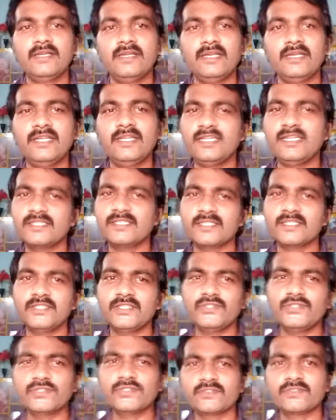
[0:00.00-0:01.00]
It is the
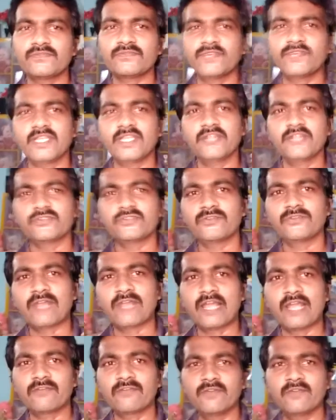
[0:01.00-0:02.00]
use of figurative
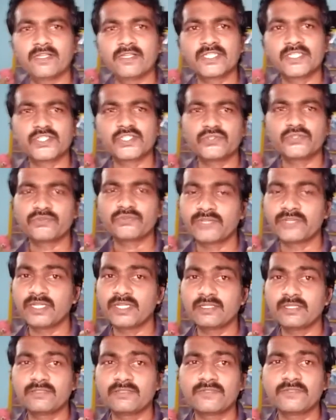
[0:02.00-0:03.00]
language to
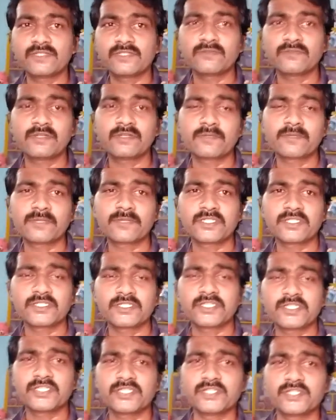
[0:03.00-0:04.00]
create the visual
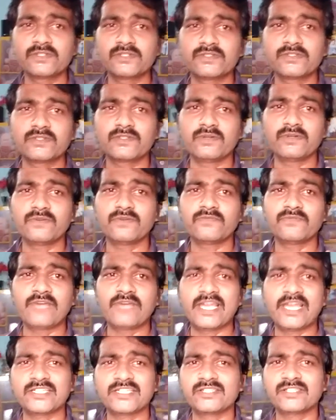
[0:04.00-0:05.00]
representations of
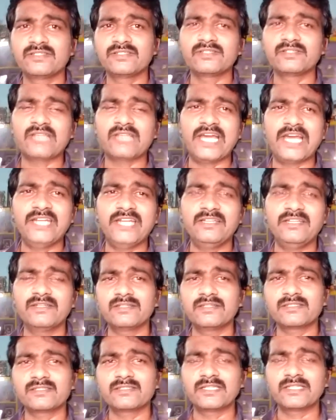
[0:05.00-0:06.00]
actions,
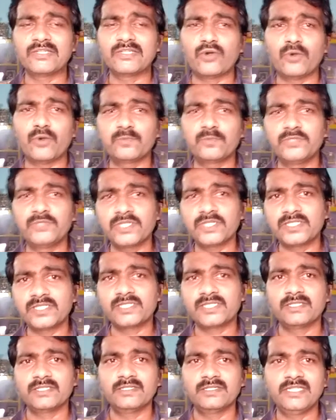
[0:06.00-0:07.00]
ideas, and
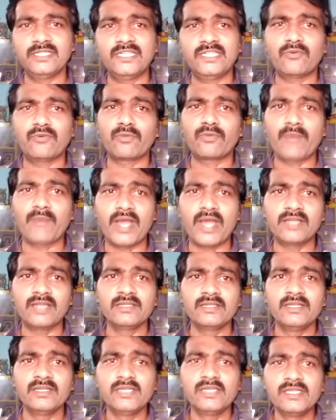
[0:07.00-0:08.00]
objects in our mind.
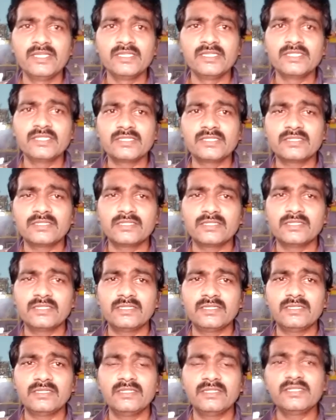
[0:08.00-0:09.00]
So,
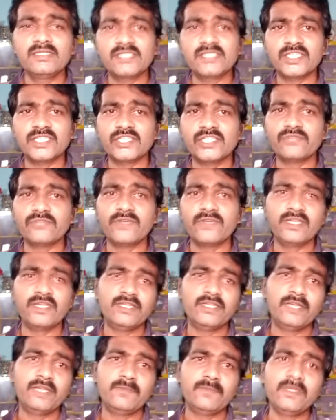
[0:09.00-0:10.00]
in such a way,
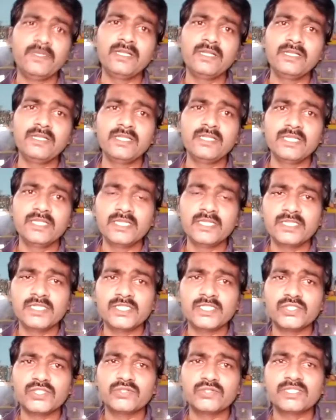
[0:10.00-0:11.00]
they appeal
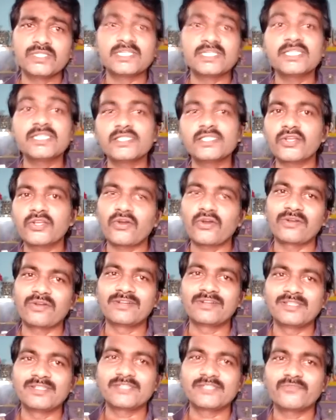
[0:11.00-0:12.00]
to the sensory
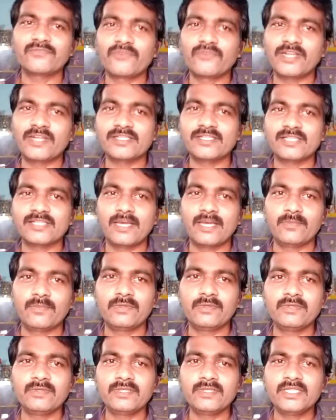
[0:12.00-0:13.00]
organs. For
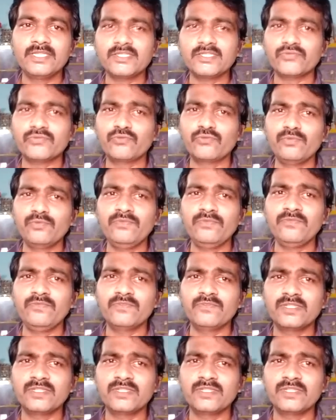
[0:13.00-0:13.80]
example, this room